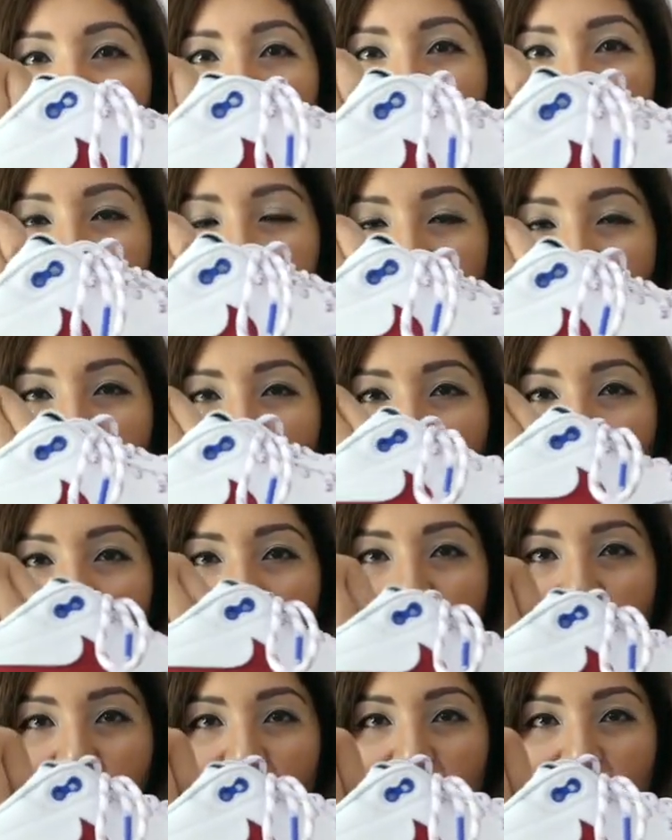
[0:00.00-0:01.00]
it's like
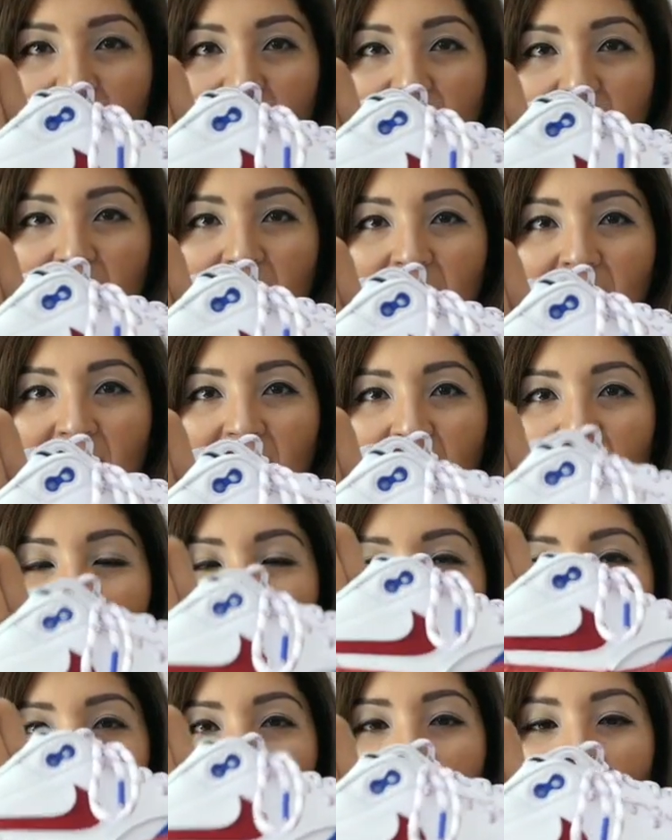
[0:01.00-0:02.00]
this
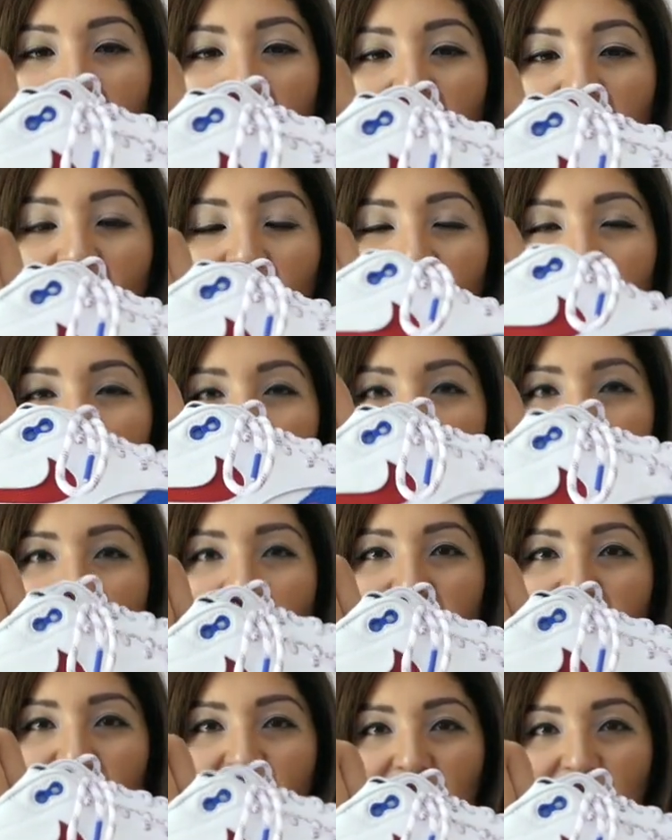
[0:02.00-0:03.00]
on your
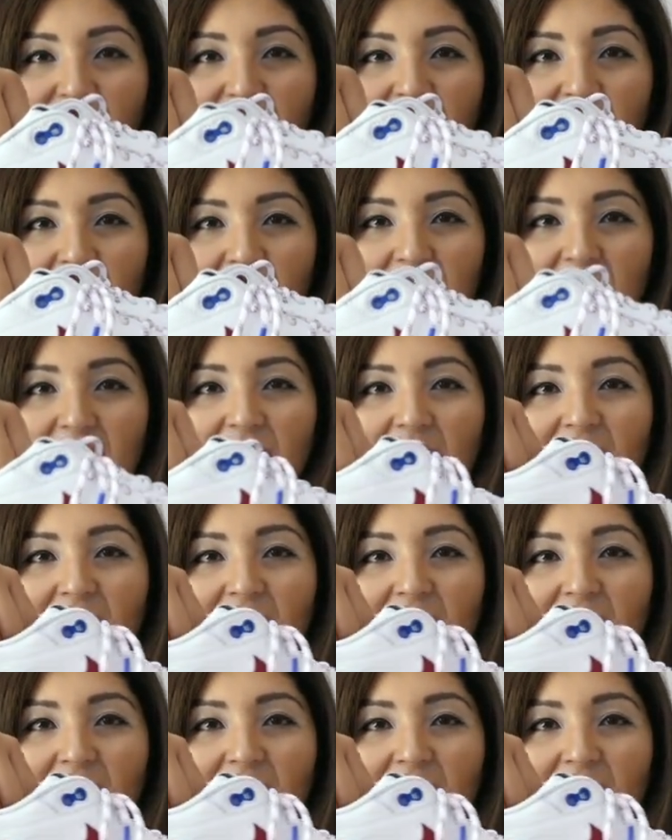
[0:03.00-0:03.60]
right foot,